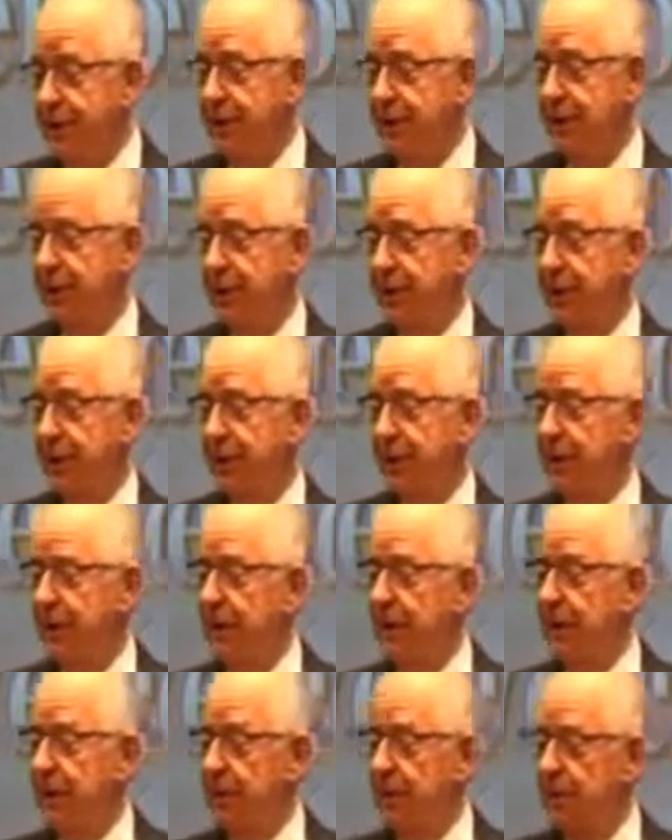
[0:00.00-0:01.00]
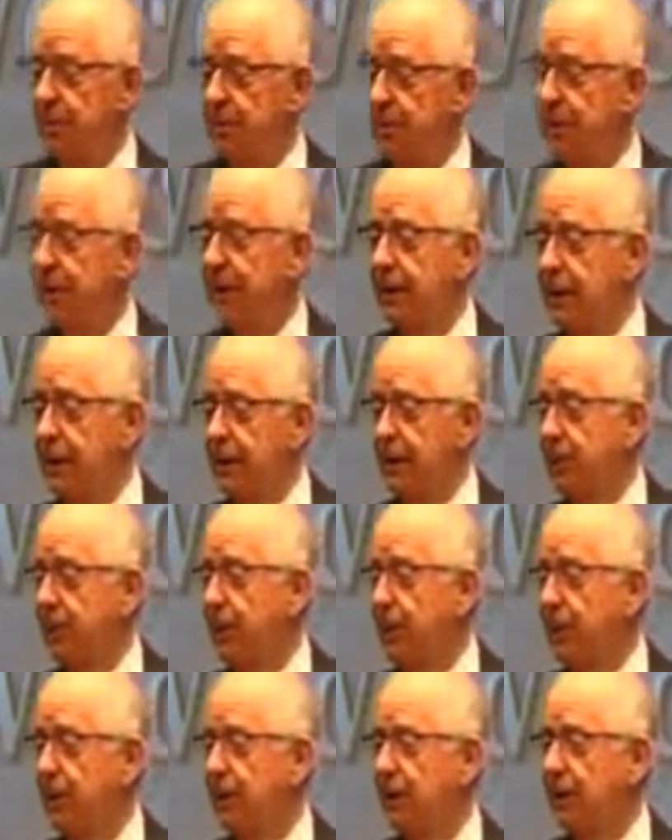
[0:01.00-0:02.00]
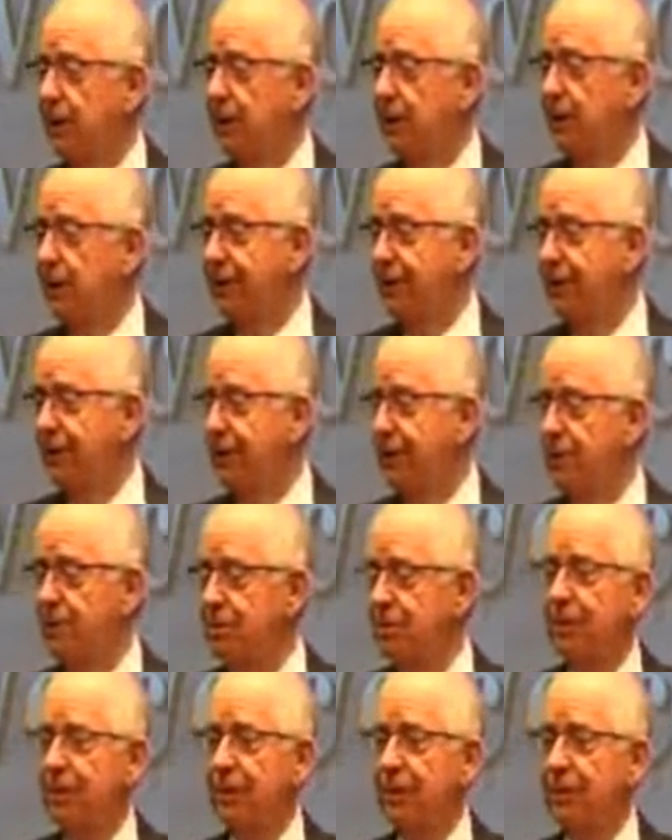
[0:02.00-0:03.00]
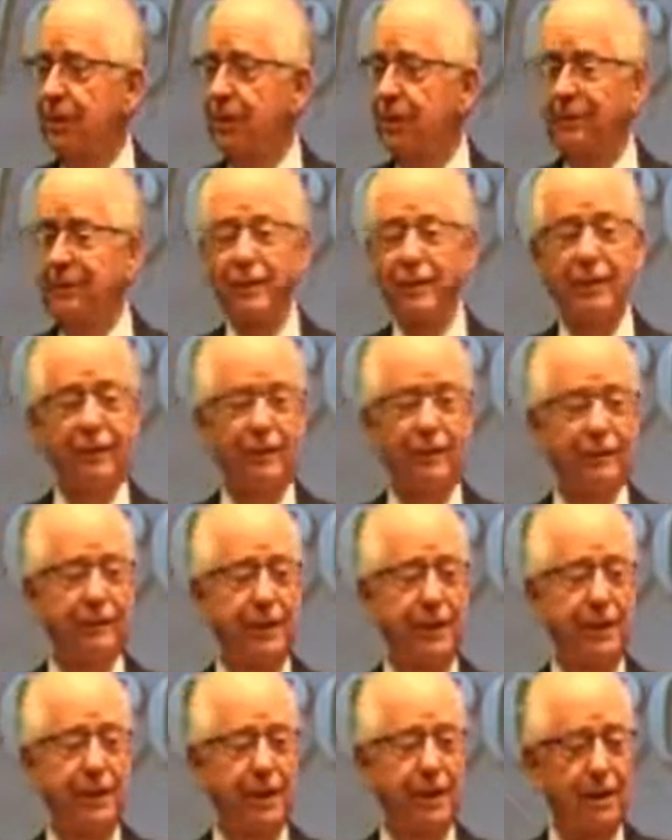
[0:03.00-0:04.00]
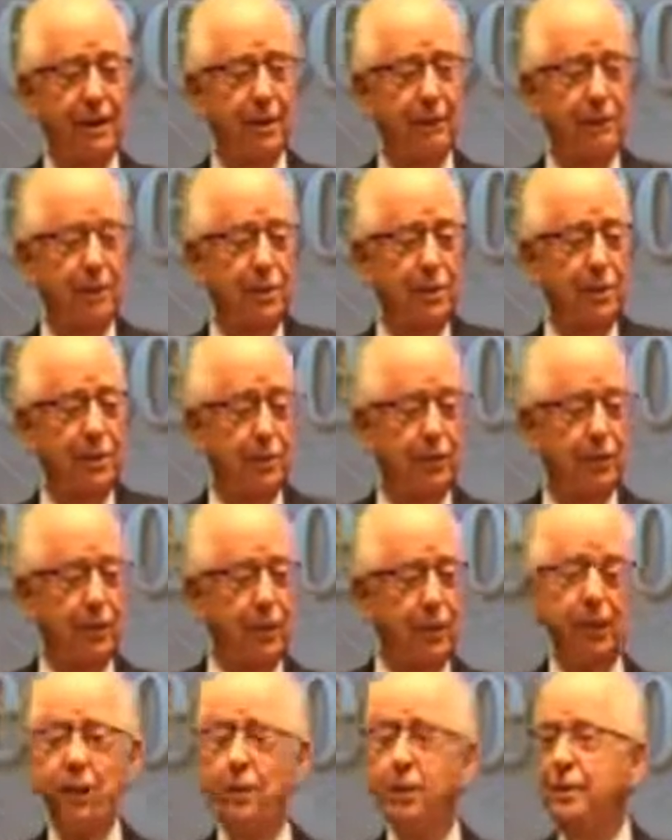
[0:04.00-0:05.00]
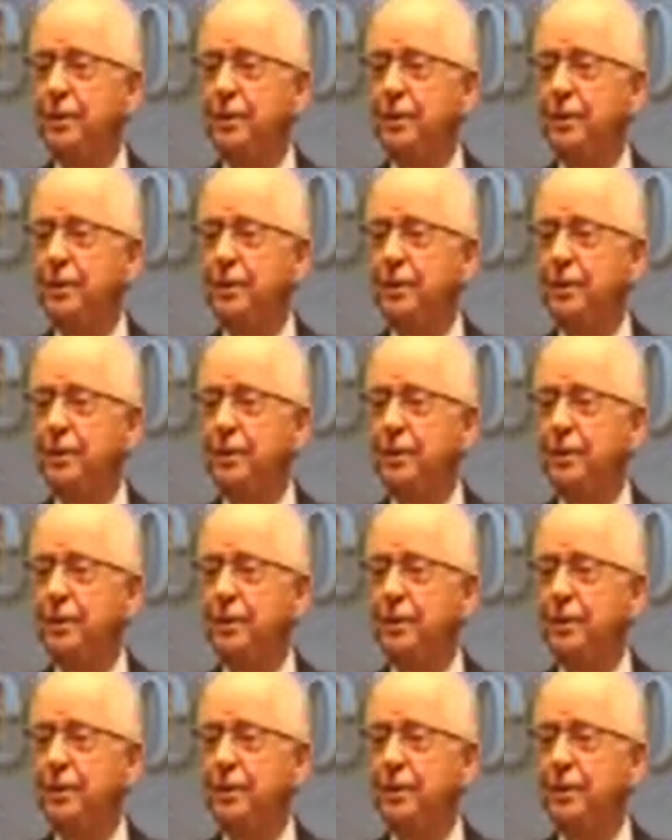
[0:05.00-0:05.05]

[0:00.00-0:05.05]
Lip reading: chapter 12 is picking up on Revelation chapter 11, the 15th verse, where it